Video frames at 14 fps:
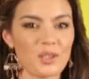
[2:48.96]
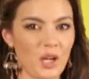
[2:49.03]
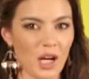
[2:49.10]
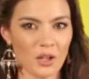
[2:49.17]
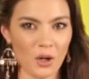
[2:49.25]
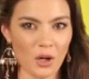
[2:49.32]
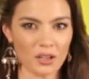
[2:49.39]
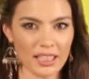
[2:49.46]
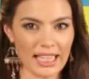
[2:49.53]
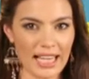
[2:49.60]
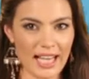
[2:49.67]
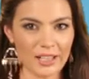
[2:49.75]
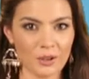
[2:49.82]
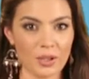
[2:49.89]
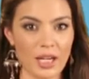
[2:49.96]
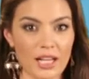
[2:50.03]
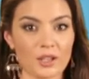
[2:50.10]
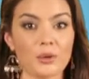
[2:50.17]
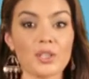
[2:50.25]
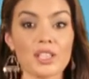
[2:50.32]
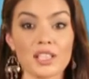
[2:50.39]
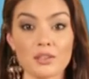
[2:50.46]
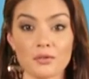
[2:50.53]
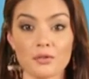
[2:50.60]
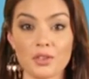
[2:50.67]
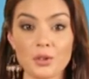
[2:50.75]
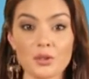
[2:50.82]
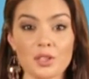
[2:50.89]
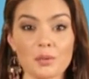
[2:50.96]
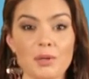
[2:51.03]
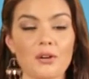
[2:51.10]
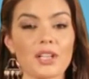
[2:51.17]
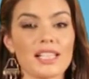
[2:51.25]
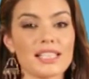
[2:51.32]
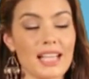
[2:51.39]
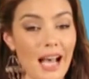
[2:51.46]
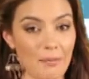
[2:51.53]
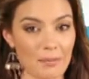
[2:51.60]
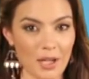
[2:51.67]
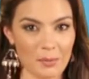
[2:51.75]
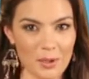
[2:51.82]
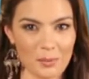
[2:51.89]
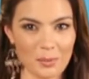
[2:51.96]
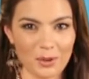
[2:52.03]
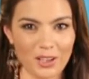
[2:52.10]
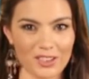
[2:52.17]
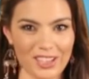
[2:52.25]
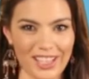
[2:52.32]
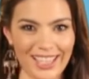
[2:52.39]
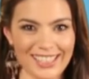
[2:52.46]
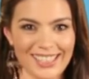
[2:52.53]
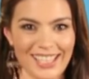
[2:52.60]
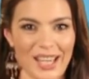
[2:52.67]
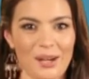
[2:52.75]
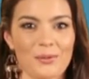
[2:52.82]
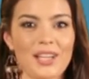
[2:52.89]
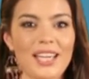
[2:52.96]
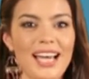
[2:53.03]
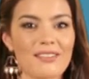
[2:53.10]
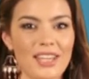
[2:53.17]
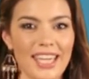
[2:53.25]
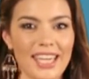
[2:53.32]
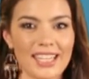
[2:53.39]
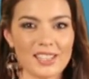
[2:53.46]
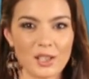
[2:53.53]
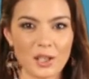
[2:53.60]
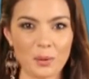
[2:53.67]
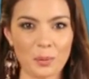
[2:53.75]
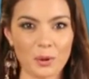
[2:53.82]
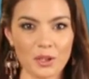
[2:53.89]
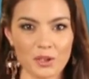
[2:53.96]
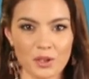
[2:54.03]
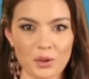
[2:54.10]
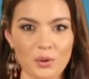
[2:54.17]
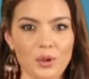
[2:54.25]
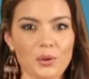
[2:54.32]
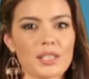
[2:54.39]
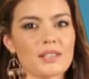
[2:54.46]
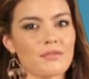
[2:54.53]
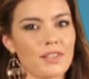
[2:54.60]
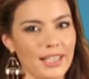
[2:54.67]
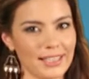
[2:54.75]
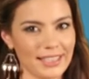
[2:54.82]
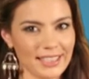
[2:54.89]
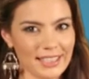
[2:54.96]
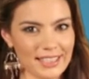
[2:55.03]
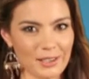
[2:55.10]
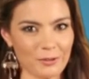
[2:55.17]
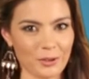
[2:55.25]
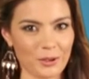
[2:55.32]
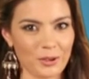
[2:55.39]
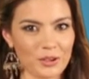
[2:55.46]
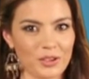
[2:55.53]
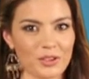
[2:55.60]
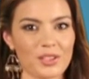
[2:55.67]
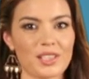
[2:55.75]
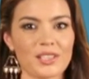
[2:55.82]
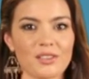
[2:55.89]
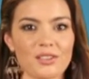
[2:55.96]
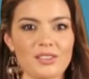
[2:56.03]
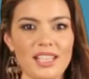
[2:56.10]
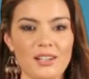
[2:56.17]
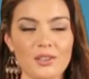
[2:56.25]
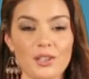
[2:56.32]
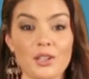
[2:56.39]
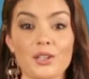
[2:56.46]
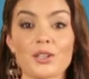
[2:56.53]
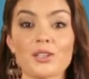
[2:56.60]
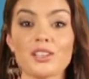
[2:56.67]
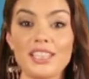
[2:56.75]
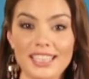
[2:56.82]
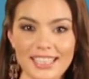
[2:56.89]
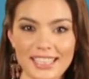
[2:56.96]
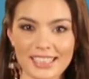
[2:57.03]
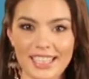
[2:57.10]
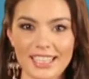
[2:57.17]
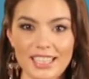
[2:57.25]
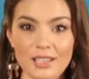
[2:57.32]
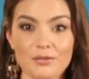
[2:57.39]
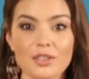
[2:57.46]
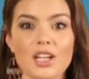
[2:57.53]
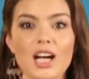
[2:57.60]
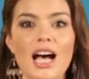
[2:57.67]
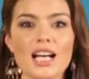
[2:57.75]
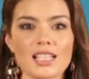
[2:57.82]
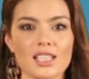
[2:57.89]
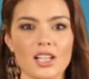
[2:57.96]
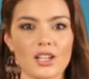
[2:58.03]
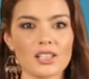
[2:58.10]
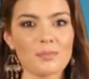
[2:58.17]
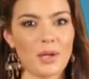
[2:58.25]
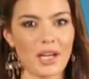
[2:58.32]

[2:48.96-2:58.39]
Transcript: not only Anurag who is confused about his upcoming project. We have Ekta Kapoor too, who is finding it difficult to zero down on her leading lady for Azhar's